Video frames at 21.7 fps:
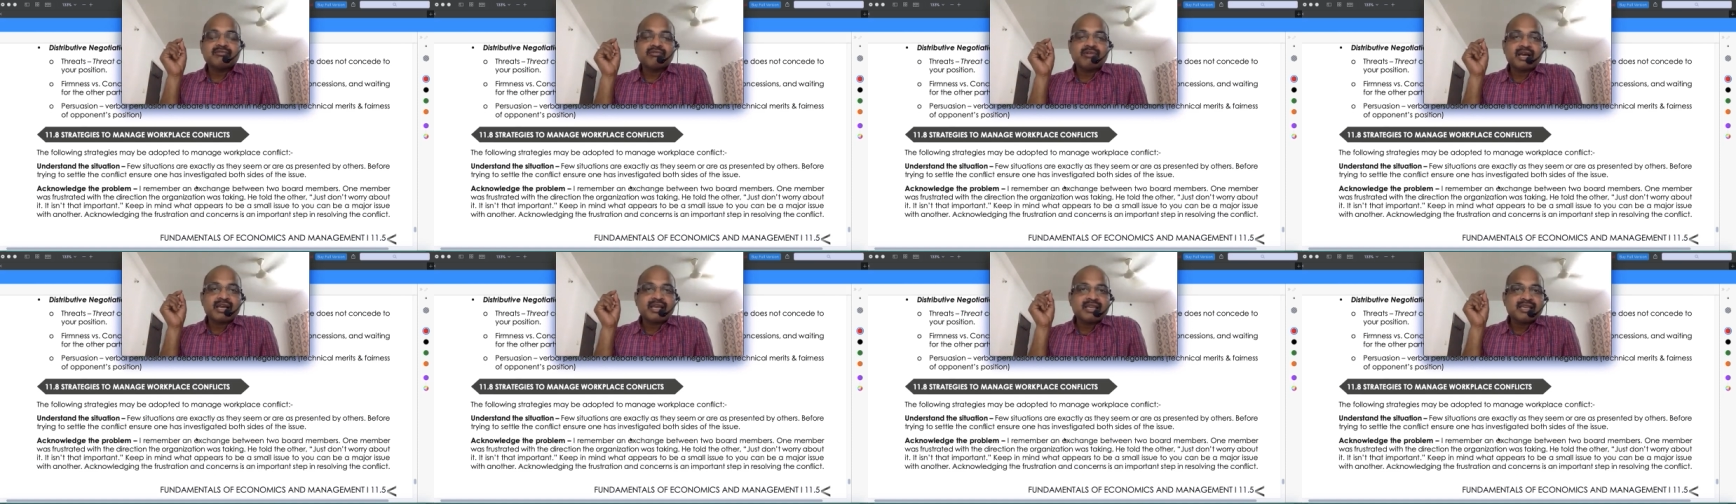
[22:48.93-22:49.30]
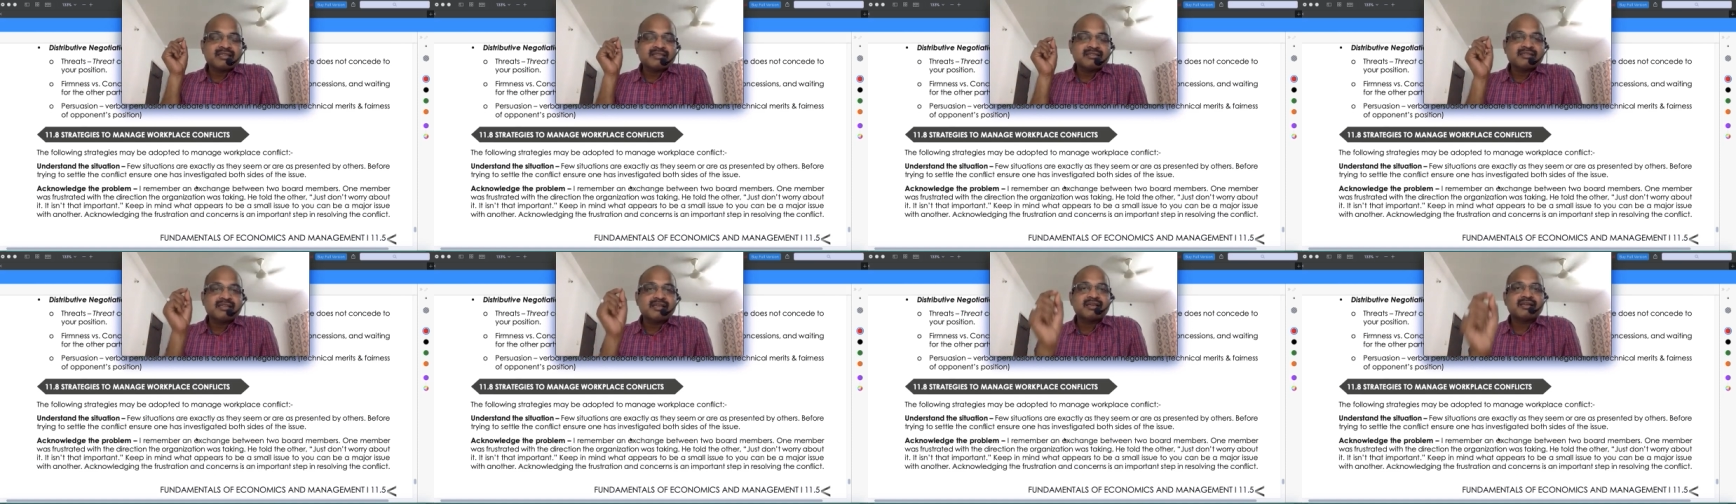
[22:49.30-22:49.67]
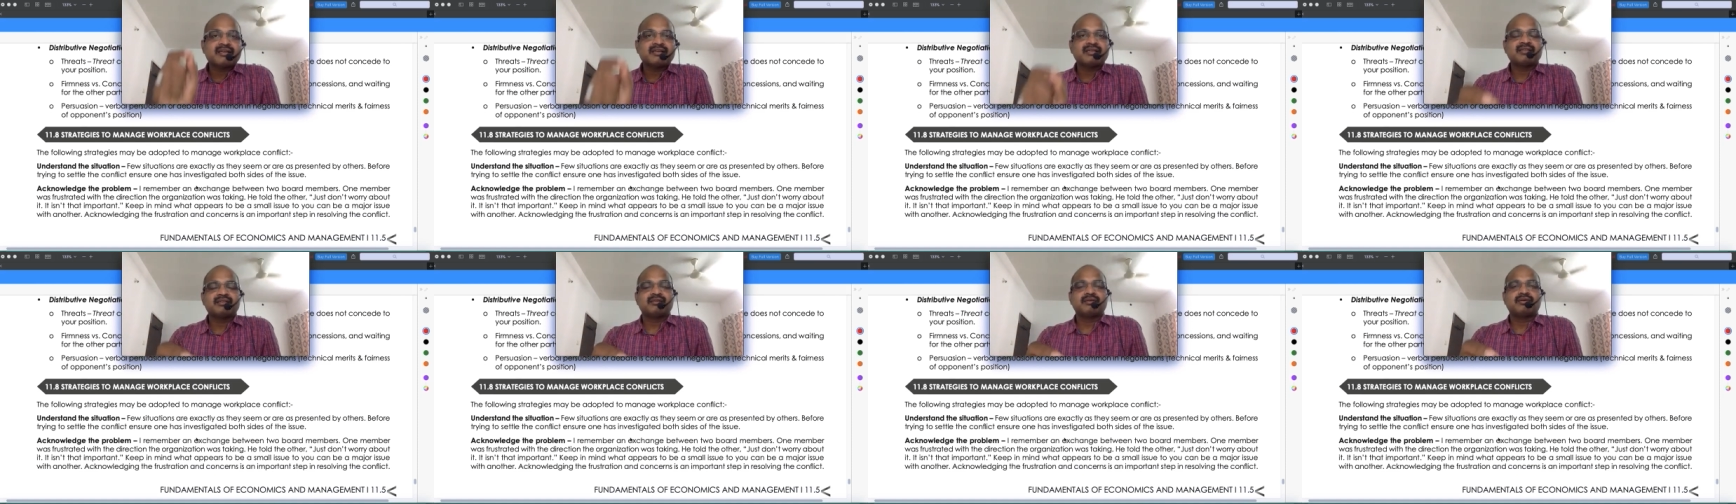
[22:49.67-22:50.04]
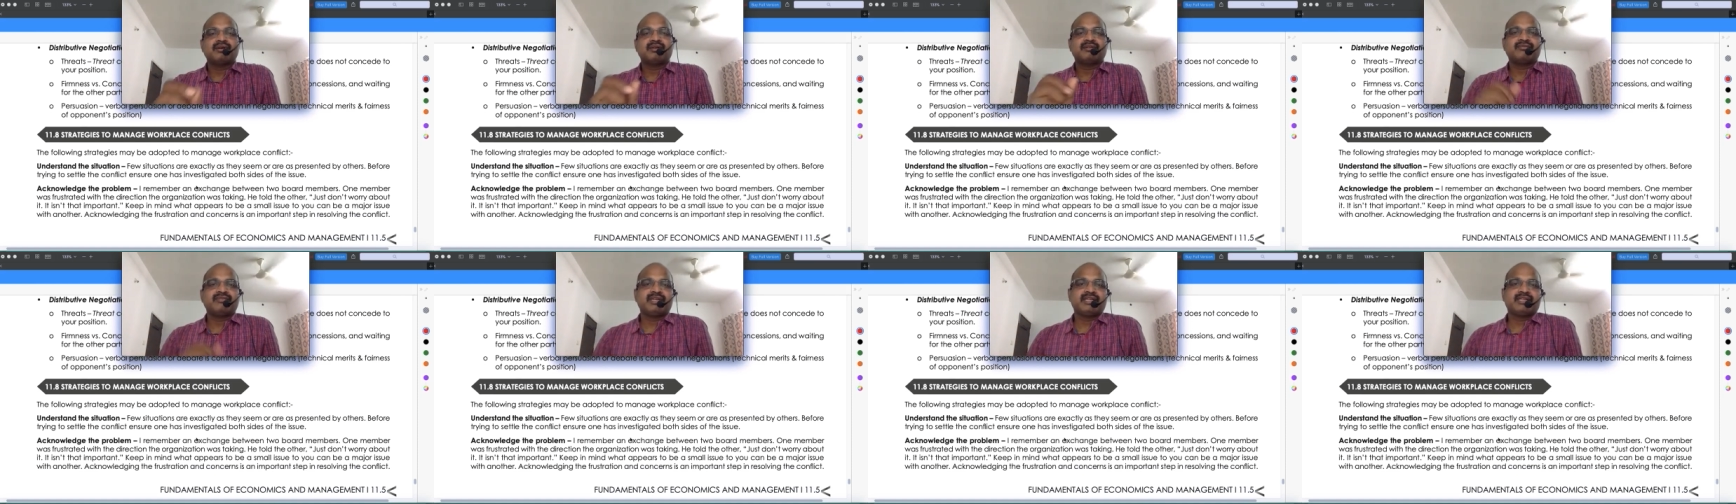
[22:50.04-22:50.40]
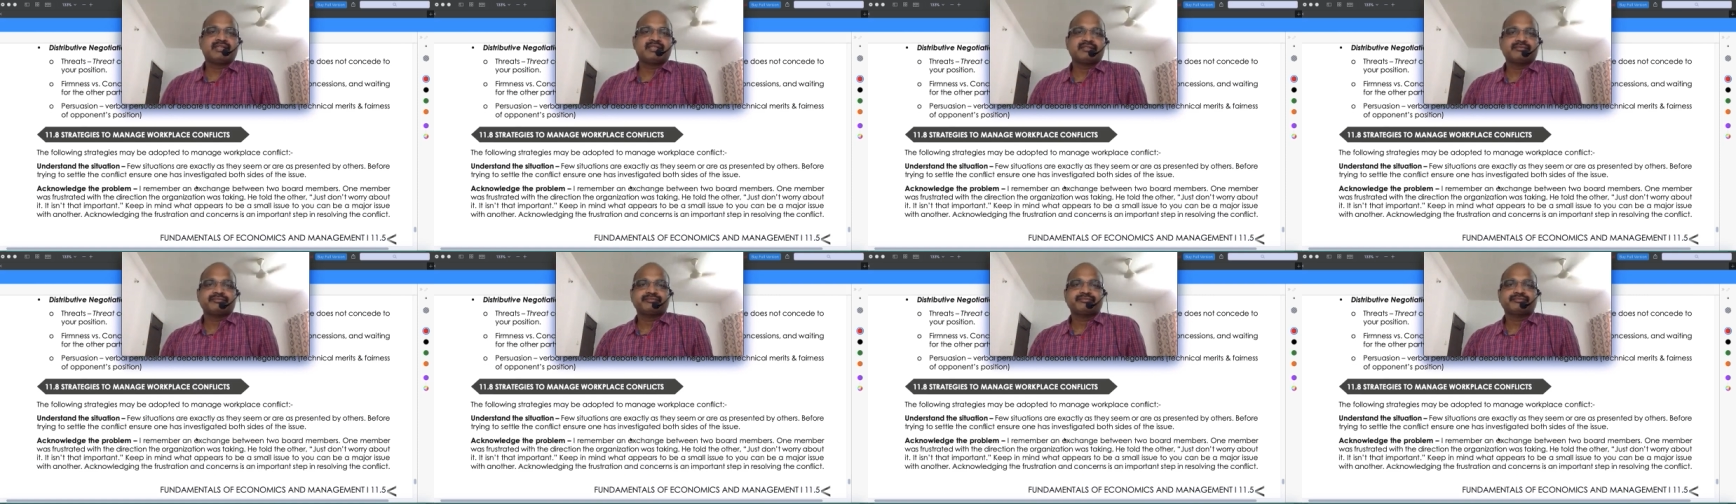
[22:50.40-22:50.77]
Why is there a
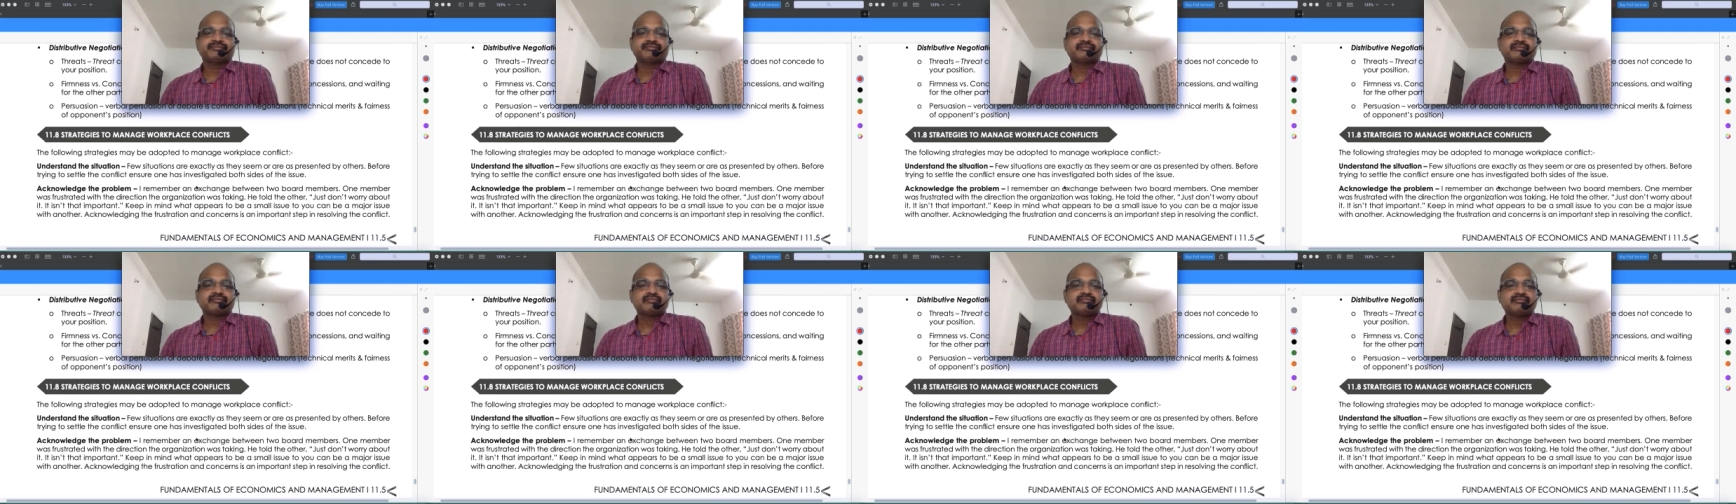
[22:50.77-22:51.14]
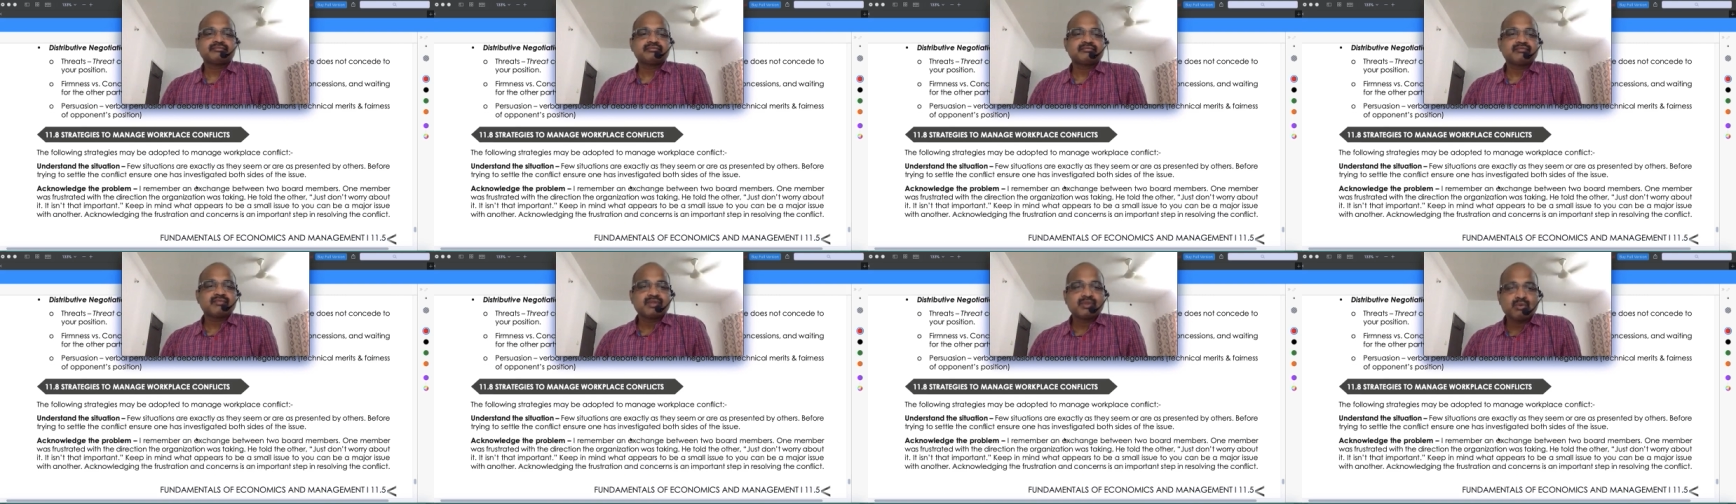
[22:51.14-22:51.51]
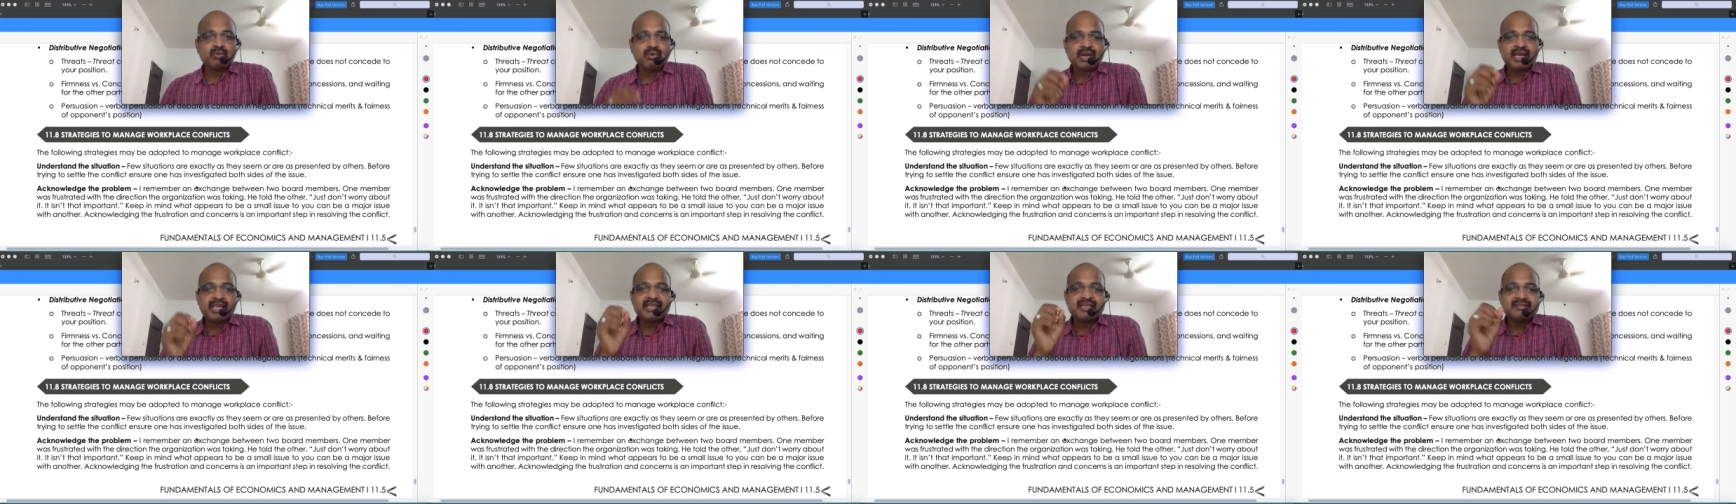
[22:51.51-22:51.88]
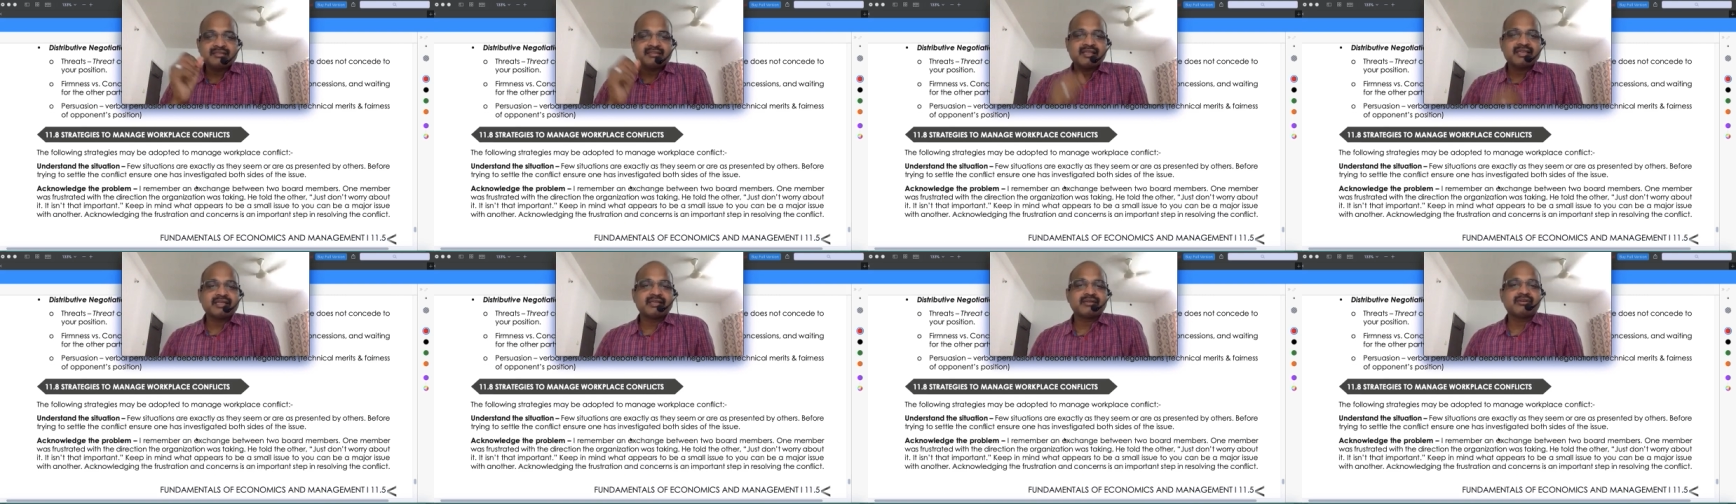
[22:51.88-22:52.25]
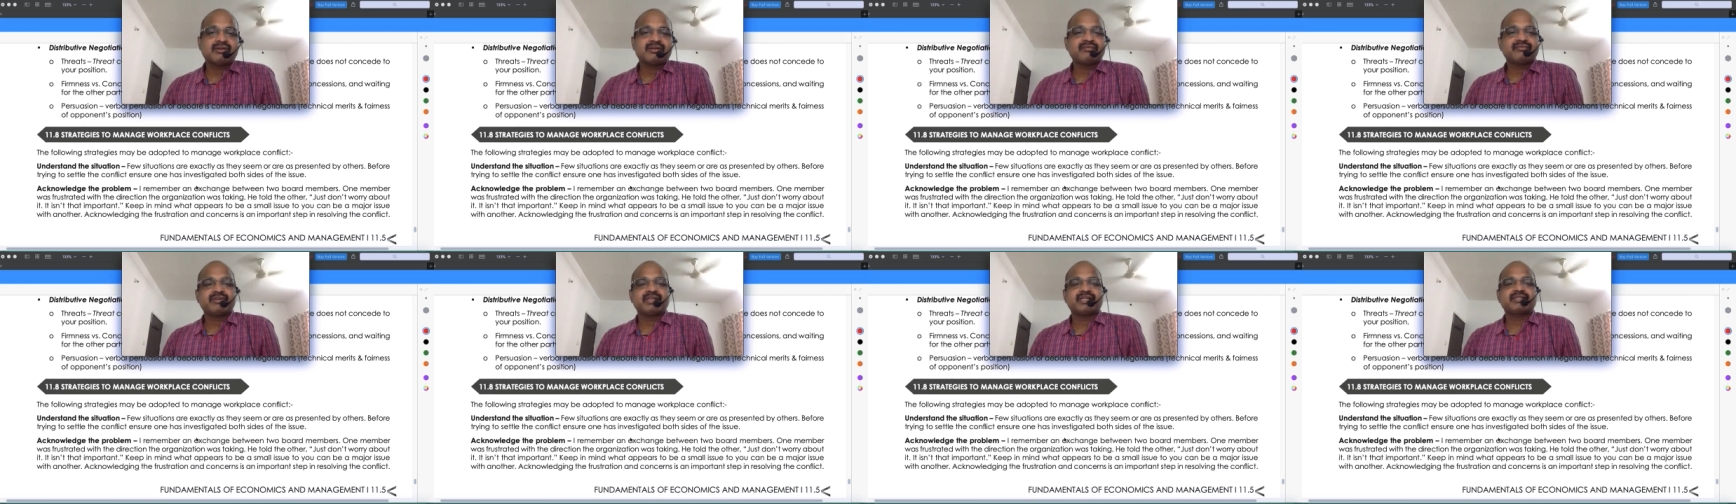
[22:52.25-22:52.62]
conflict? Why is there a
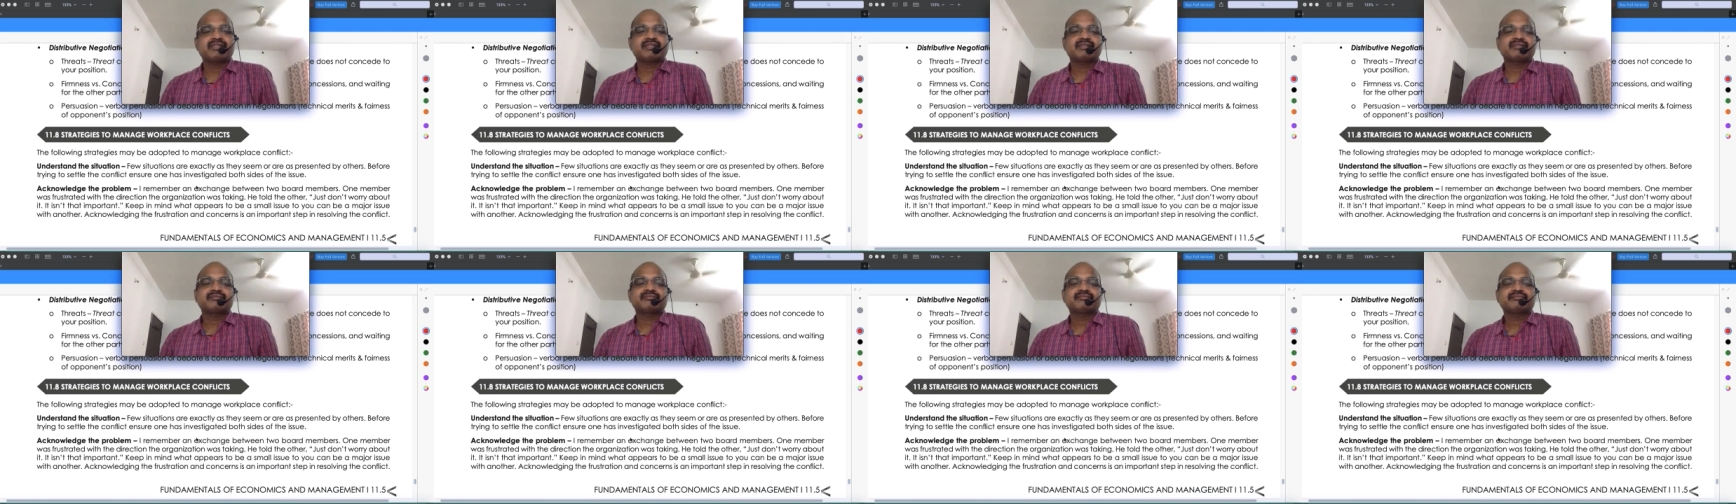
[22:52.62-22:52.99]
conflict?